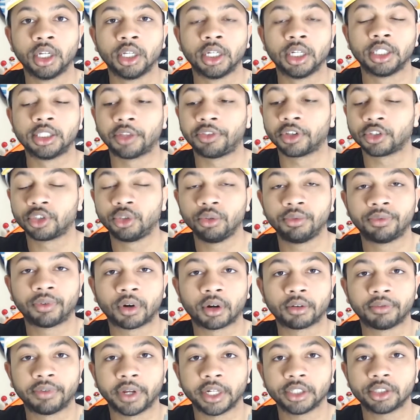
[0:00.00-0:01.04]
There's nothing too
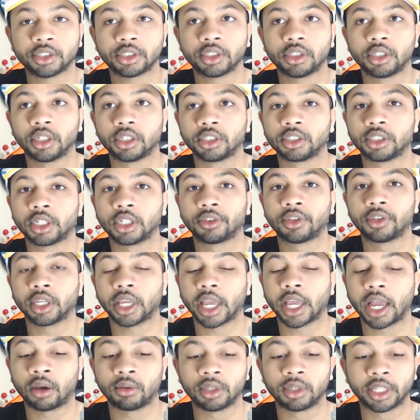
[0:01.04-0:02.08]
far-fetched. There's
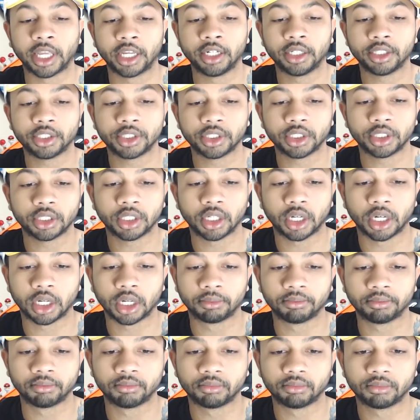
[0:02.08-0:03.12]
nothing outlandish.
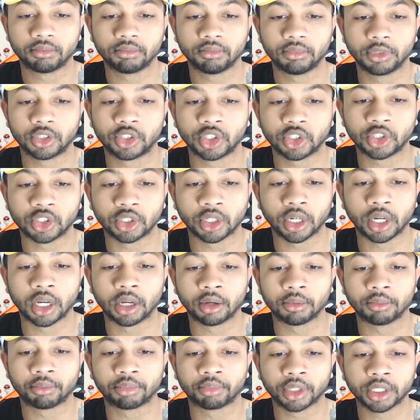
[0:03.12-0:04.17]
This is
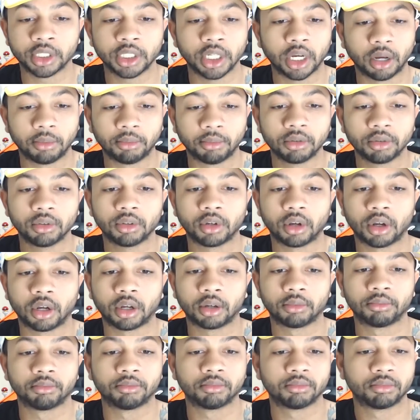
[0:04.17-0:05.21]
pretty humble,
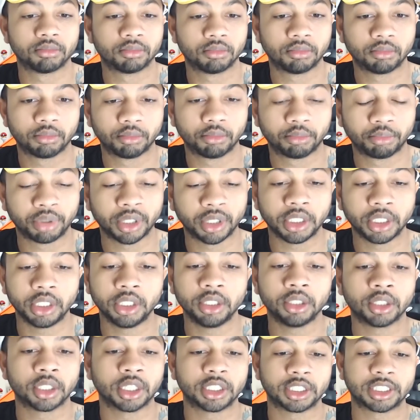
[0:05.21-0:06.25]

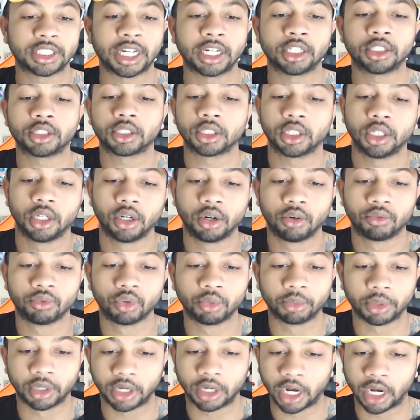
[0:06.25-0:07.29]
pretty concise
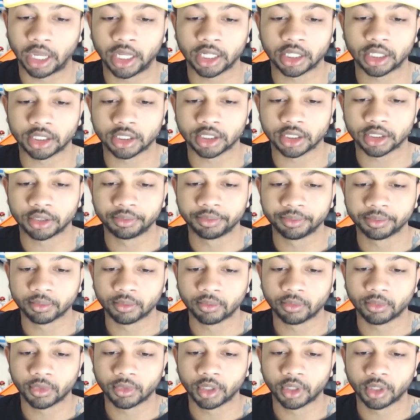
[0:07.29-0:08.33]
rumor. I like this.
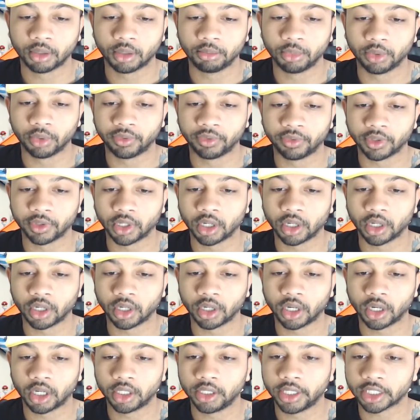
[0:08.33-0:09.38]
Moving on, next
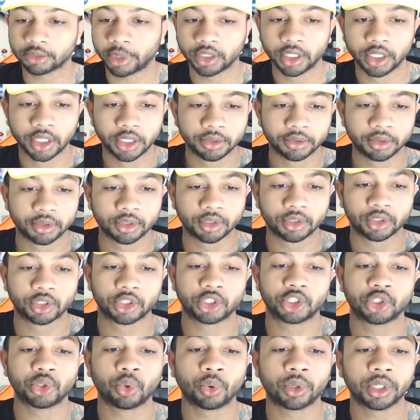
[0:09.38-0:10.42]
page.
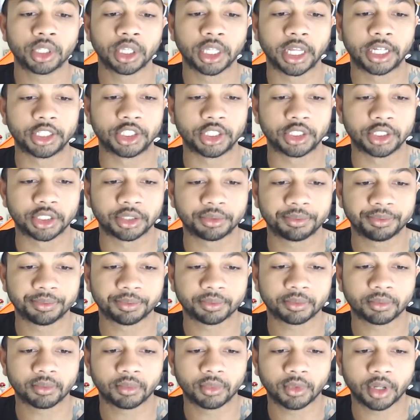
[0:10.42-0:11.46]
Sword Legend.
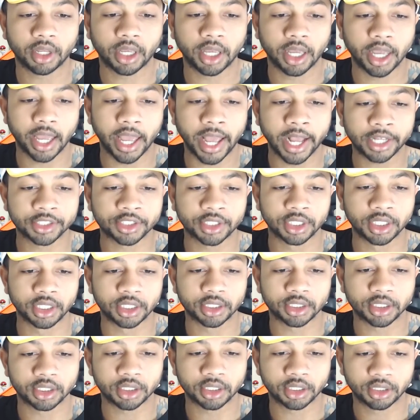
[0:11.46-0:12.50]

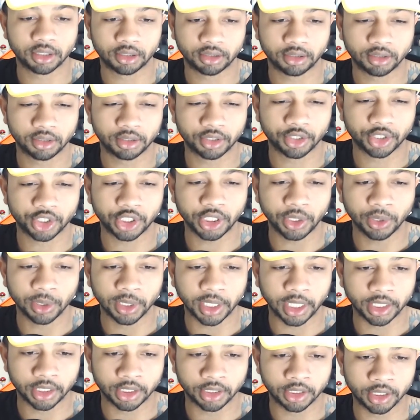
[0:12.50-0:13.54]
Exilus. Shield
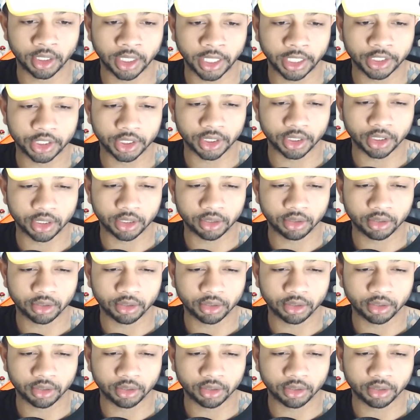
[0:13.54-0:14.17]
Legend.